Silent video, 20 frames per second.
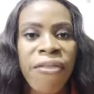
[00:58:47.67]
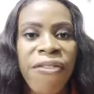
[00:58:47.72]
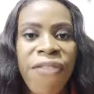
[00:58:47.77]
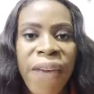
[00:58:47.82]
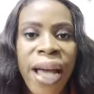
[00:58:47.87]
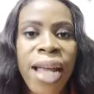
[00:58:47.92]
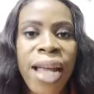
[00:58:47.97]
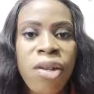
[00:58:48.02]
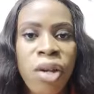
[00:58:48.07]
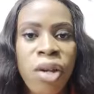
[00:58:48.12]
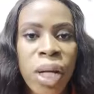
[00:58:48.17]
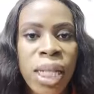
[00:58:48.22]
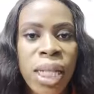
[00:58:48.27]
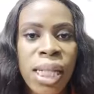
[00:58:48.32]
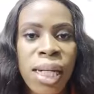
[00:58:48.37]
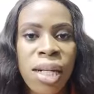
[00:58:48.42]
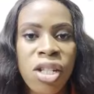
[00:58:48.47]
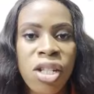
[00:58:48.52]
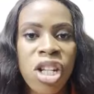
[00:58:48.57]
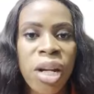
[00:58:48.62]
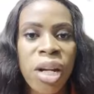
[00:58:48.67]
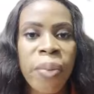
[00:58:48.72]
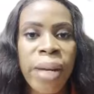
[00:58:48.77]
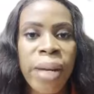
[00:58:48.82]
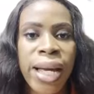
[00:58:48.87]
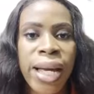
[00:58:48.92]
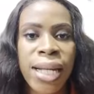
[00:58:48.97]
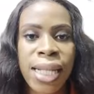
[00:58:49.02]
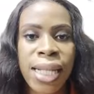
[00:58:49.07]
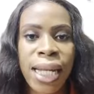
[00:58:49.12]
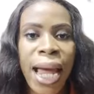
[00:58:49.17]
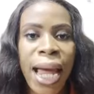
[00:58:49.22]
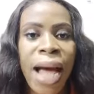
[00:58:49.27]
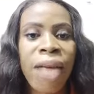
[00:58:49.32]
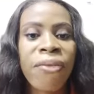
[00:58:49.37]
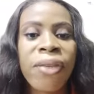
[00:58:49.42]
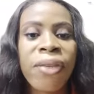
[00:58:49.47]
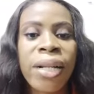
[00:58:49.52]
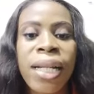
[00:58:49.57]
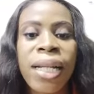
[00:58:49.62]
Find your international buyers. That
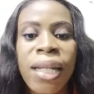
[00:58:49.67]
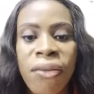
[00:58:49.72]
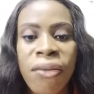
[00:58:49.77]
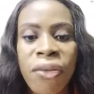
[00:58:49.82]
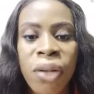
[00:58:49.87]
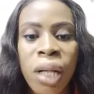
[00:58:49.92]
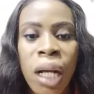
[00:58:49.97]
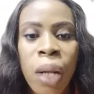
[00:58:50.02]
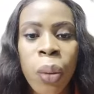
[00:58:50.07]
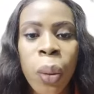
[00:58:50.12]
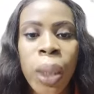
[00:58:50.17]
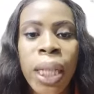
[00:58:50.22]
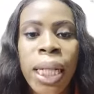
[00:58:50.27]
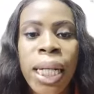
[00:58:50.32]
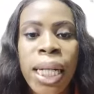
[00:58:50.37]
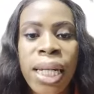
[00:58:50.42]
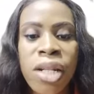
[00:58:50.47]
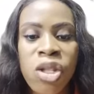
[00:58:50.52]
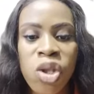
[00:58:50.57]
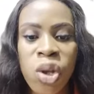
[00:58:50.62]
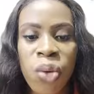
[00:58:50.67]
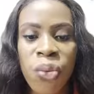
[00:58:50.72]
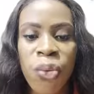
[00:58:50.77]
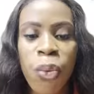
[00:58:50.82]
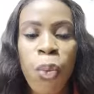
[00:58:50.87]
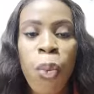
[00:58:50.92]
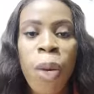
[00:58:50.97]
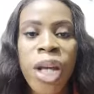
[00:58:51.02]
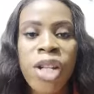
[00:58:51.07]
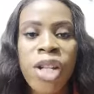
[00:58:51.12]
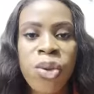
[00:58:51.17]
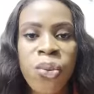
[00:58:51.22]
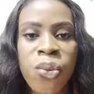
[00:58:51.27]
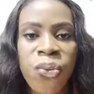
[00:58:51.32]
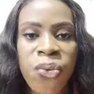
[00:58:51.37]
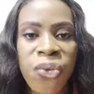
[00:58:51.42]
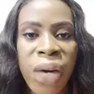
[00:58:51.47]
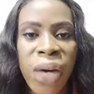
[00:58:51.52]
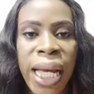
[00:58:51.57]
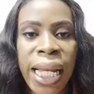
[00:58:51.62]
I've given out list of ways to
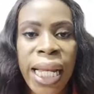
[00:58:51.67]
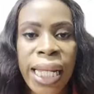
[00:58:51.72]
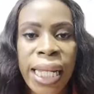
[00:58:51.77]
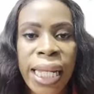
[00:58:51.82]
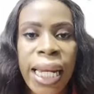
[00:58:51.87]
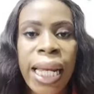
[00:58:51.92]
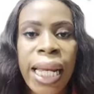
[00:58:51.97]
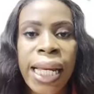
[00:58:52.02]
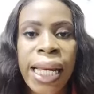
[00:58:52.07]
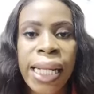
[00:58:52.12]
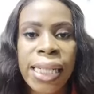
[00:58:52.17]
find